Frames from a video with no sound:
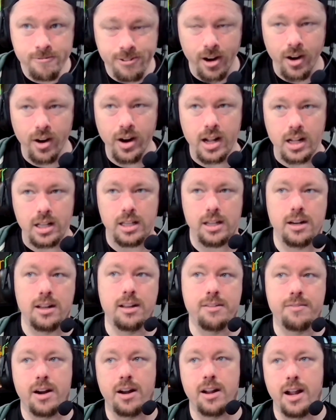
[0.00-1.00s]
Very
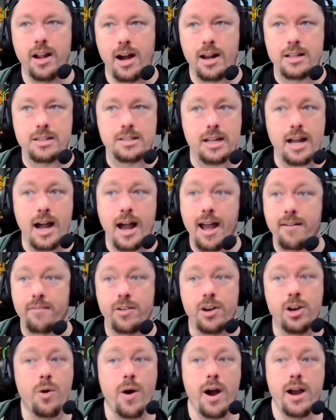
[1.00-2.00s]
clearly, very honestly, I have
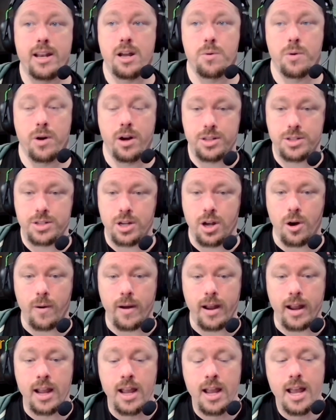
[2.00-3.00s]
no idea where it's
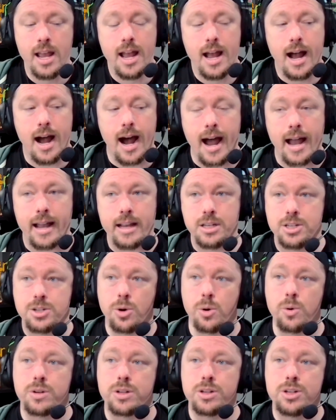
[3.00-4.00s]
going. I
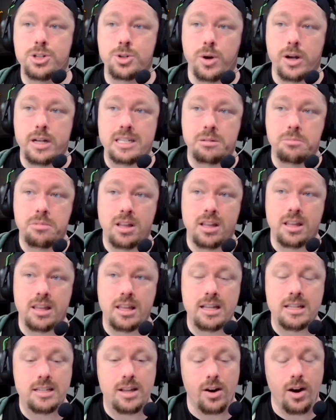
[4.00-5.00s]
don't enjoy some of the
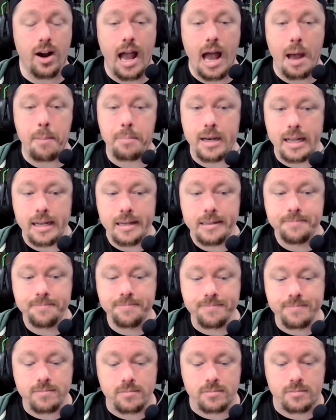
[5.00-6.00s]
things that are happening.
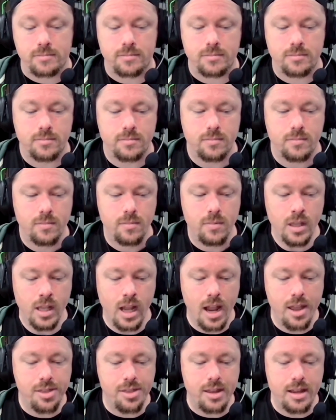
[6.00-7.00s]

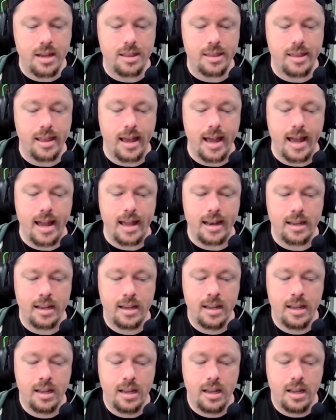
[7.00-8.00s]
I think that
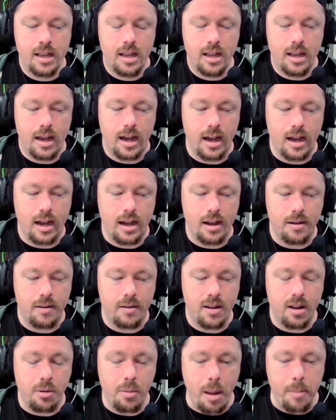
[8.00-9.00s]

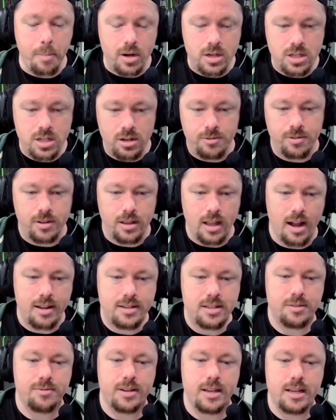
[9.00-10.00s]
my personal
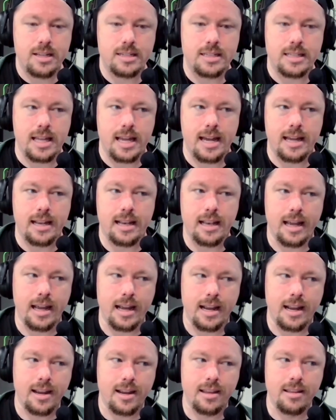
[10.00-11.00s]
philosophy is that
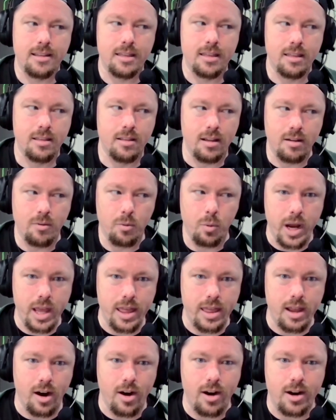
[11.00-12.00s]
like we
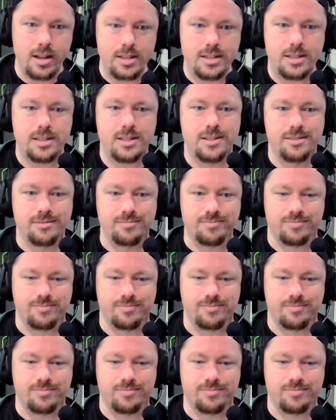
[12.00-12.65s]
the artists,